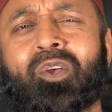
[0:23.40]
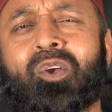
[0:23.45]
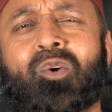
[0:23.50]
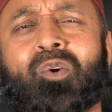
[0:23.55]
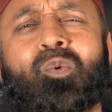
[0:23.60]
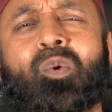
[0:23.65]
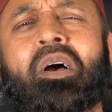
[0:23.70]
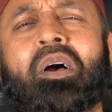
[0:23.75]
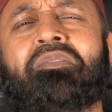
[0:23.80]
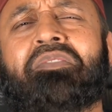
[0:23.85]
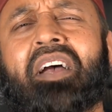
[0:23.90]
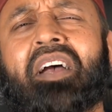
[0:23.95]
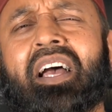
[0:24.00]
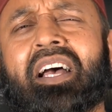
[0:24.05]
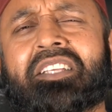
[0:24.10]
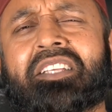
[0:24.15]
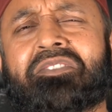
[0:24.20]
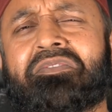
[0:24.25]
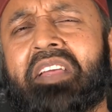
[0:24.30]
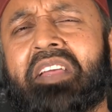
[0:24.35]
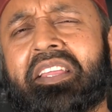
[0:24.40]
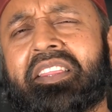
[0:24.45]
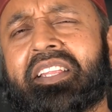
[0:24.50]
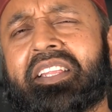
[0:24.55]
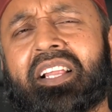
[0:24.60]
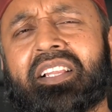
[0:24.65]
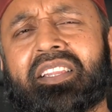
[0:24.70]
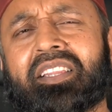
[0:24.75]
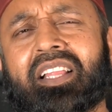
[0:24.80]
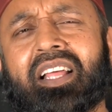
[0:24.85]
Whoever has faith in
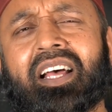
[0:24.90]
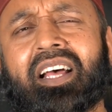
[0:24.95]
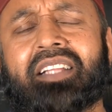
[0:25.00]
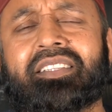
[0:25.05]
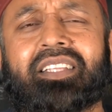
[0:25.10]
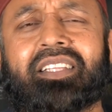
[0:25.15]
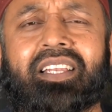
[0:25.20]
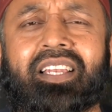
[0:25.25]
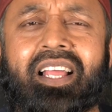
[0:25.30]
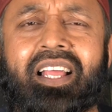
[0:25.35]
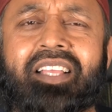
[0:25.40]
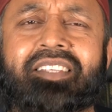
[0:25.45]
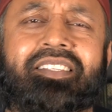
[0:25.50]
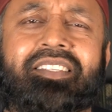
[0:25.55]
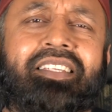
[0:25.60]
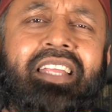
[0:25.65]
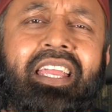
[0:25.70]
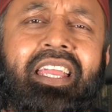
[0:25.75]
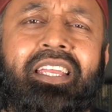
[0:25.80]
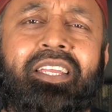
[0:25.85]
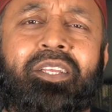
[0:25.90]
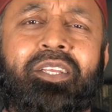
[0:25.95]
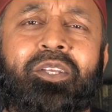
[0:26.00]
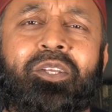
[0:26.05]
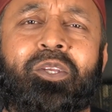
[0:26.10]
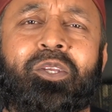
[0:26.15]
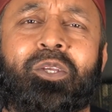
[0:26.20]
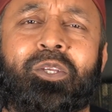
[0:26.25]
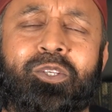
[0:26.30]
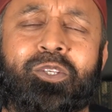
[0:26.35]
Allah on the last day
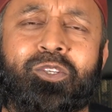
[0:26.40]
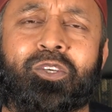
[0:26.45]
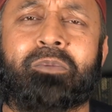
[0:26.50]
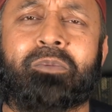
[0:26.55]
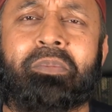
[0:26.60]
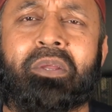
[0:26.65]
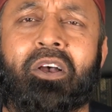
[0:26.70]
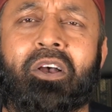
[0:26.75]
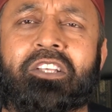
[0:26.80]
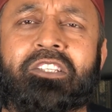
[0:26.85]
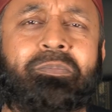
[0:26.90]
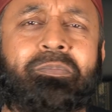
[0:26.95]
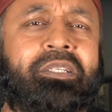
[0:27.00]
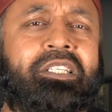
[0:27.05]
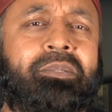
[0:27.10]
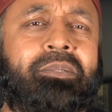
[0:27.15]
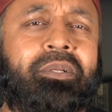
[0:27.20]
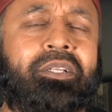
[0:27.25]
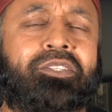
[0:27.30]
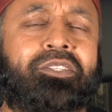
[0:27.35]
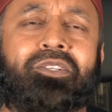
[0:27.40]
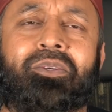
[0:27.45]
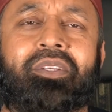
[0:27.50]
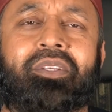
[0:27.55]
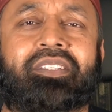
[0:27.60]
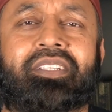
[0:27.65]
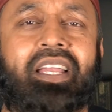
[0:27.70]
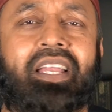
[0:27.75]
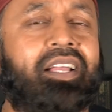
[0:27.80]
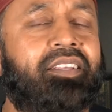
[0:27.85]
should be hospitable to his
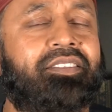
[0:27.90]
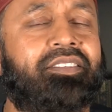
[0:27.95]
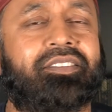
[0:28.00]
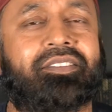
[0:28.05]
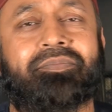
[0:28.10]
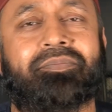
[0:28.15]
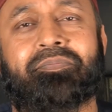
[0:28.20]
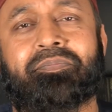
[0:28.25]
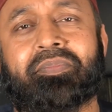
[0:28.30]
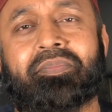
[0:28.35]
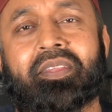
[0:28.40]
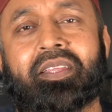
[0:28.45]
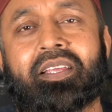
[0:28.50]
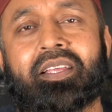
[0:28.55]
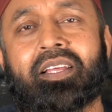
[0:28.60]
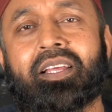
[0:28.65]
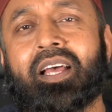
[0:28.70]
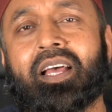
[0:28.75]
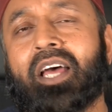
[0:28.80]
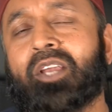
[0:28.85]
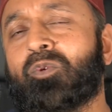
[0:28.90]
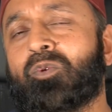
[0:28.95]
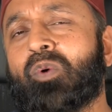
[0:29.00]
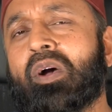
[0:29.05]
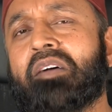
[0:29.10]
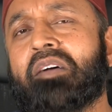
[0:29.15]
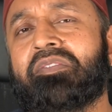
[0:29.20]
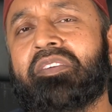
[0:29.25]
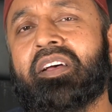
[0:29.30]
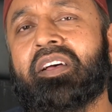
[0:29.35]
guests. And
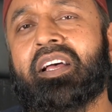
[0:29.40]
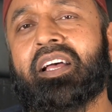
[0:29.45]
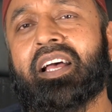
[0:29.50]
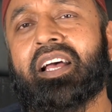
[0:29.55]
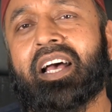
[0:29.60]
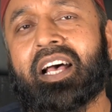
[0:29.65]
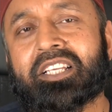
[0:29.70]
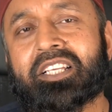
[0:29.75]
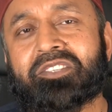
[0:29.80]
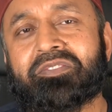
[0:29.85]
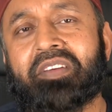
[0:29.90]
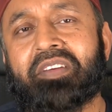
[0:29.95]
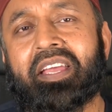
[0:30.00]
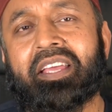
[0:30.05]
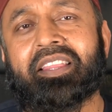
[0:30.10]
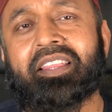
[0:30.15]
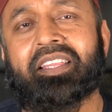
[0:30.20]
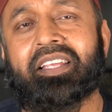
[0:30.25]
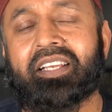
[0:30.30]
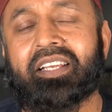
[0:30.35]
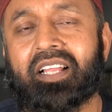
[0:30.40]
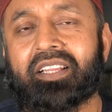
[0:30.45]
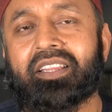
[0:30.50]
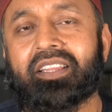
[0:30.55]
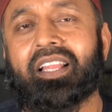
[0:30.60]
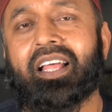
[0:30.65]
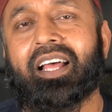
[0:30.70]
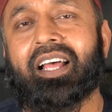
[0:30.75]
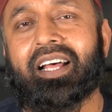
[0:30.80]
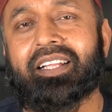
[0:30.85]
whoever has faith in
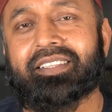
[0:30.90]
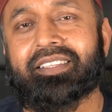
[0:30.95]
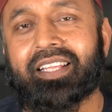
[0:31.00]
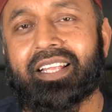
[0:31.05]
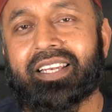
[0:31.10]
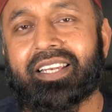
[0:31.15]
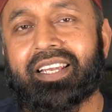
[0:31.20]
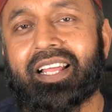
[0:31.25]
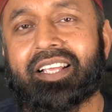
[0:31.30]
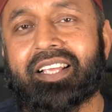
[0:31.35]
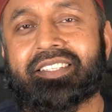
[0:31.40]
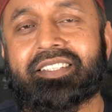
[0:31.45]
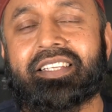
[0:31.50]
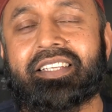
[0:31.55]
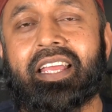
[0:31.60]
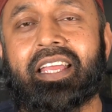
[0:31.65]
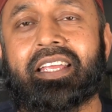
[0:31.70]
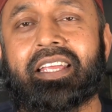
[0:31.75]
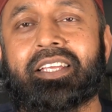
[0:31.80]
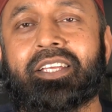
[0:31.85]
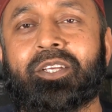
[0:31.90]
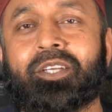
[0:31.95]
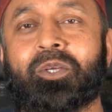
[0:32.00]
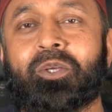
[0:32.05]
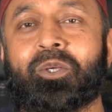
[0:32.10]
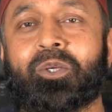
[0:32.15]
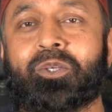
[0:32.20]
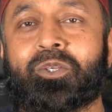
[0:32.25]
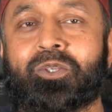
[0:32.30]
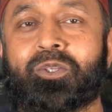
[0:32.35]
Allah on the last day
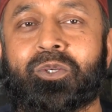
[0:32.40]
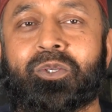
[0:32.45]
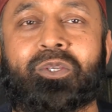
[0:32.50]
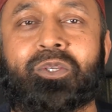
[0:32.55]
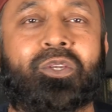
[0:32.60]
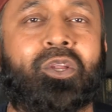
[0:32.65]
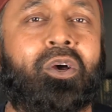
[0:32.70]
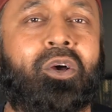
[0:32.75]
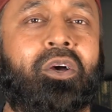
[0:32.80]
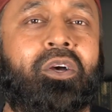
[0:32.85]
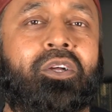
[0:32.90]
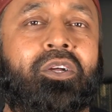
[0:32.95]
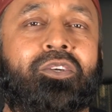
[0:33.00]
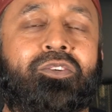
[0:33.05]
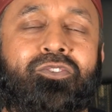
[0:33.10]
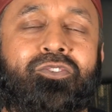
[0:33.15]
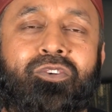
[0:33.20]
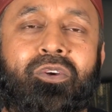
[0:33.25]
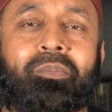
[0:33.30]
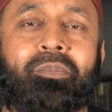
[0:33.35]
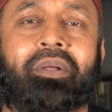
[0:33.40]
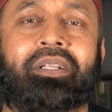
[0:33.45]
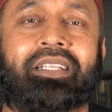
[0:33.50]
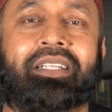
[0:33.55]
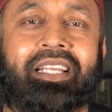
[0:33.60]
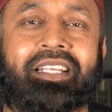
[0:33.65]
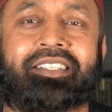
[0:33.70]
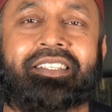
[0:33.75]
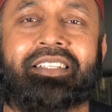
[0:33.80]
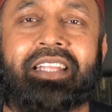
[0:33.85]
should not trouble
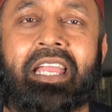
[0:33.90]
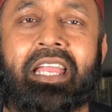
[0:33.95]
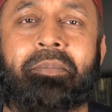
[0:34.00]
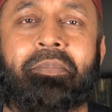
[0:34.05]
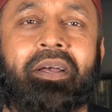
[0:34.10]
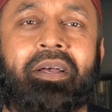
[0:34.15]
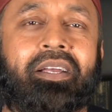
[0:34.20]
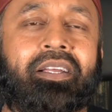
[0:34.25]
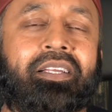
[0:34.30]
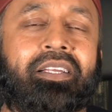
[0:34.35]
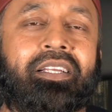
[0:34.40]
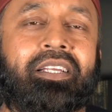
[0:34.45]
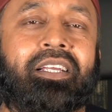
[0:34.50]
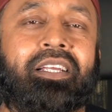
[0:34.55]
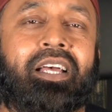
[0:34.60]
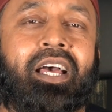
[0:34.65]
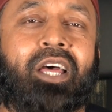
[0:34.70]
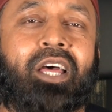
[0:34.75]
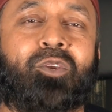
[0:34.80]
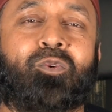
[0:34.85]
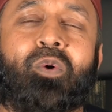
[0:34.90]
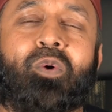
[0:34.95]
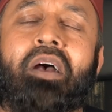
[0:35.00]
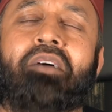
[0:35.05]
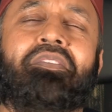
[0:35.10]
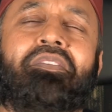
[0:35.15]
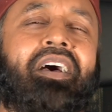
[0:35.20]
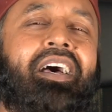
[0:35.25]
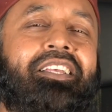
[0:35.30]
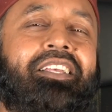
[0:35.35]
his neighbor. And
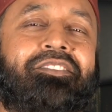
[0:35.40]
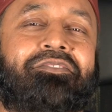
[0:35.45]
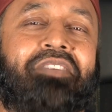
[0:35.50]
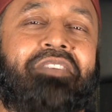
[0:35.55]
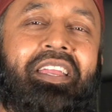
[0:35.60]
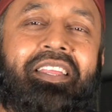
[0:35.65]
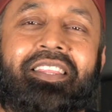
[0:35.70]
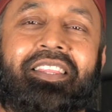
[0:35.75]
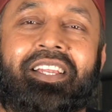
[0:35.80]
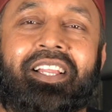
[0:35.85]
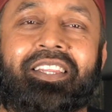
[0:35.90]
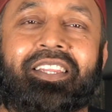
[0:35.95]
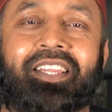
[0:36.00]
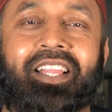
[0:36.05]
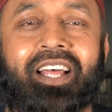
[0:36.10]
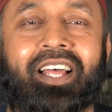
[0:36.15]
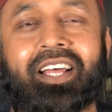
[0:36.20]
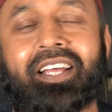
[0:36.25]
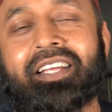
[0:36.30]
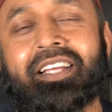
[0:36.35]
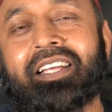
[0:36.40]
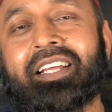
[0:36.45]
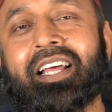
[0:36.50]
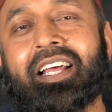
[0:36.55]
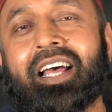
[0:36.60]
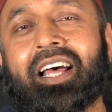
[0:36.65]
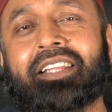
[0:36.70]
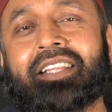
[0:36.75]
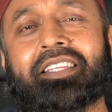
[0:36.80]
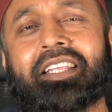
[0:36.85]
whoever has faith in Allah
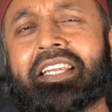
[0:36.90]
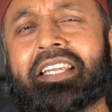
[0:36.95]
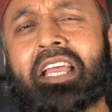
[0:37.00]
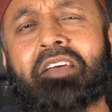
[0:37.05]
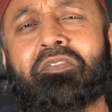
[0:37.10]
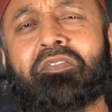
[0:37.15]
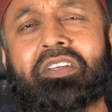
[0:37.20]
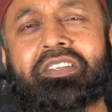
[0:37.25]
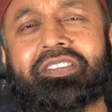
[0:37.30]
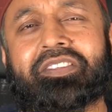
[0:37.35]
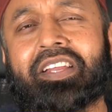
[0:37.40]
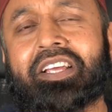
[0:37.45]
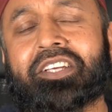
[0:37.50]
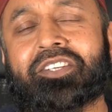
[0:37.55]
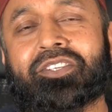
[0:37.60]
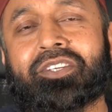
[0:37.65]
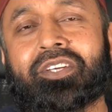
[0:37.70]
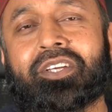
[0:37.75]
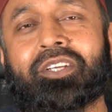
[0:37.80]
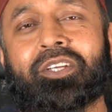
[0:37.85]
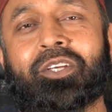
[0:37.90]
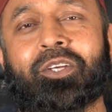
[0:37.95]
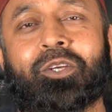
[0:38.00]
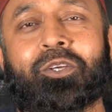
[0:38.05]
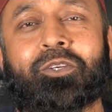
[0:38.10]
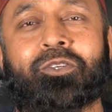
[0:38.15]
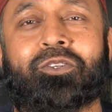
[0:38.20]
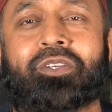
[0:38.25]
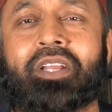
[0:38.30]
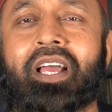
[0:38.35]
and the day of resurrection
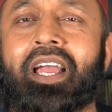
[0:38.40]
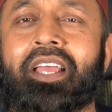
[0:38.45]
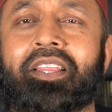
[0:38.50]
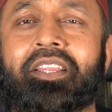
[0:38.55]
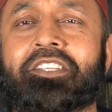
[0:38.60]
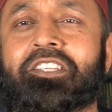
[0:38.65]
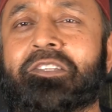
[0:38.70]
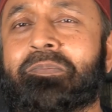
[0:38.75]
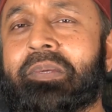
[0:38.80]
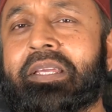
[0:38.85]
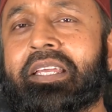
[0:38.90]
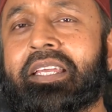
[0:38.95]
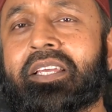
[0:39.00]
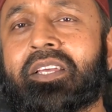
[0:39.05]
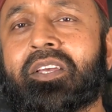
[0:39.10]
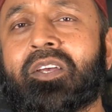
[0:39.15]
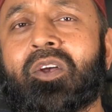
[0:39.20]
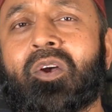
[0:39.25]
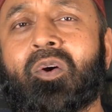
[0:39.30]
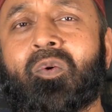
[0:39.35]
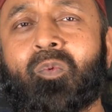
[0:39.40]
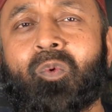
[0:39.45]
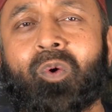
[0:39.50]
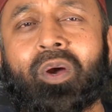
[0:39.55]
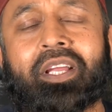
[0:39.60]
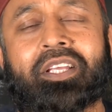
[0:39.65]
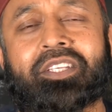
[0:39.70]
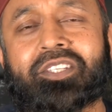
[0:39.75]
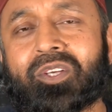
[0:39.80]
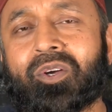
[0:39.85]
should either speak what
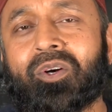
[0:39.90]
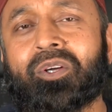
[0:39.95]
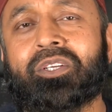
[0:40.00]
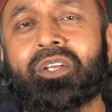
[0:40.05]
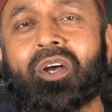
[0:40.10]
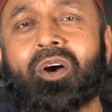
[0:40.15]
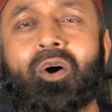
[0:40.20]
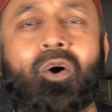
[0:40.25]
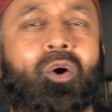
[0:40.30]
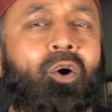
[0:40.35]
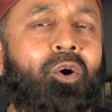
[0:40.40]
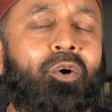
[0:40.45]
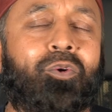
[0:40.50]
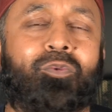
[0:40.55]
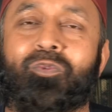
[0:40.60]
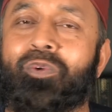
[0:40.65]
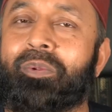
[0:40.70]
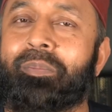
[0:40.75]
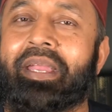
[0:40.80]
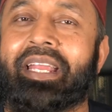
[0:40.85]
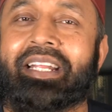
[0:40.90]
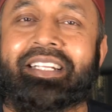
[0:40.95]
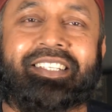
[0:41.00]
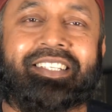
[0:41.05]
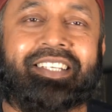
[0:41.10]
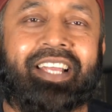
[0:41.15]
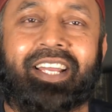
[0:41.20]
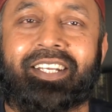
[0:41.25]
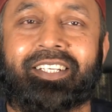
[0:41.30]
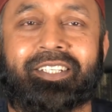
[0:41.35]
is good or remain
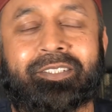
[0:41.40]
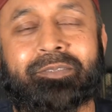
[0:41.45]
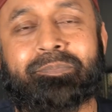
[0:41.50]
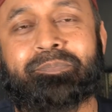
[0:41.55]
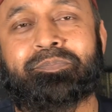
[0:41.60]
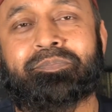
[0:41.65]
silent.